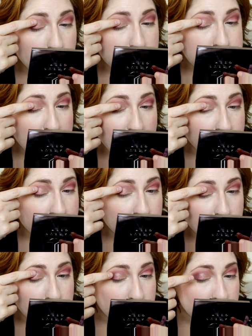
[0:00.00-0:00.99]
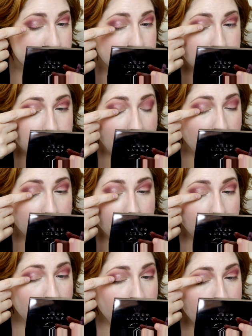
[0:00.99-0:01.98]
metallic meets that
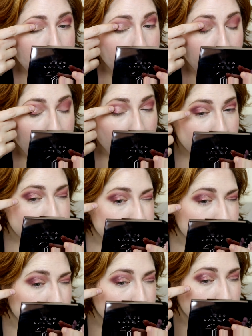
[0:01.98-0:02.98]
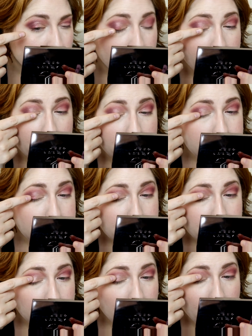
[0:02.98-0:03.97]
matte area
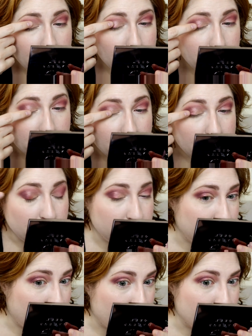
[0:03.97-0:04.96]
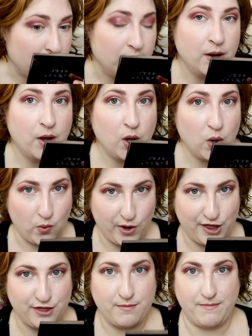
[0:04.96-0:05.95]
just to kind of blend them together
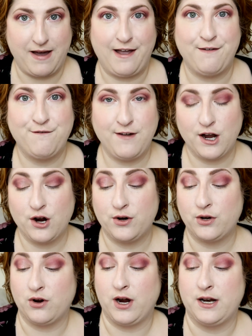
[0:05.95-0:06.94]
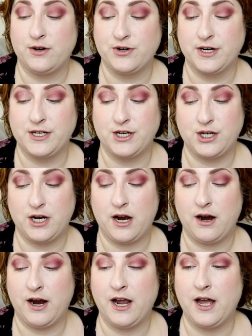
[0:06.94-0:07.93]
with my finger to create a transition
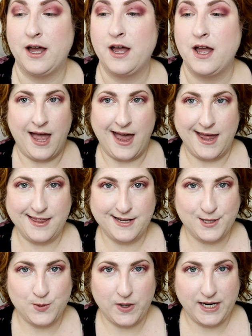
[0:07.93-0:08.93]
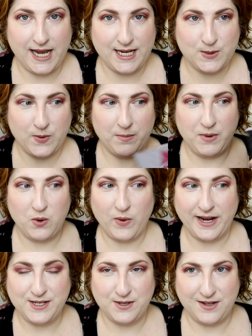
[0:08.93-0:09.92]
area. And this is one case where I'm gonna
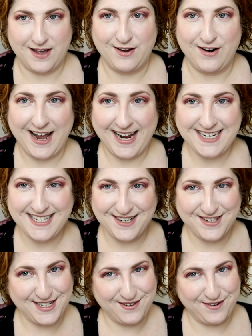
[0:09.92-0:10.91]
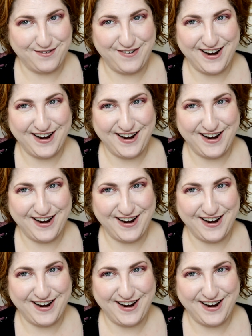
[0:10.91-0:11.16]
wait to do the other eye because I use a different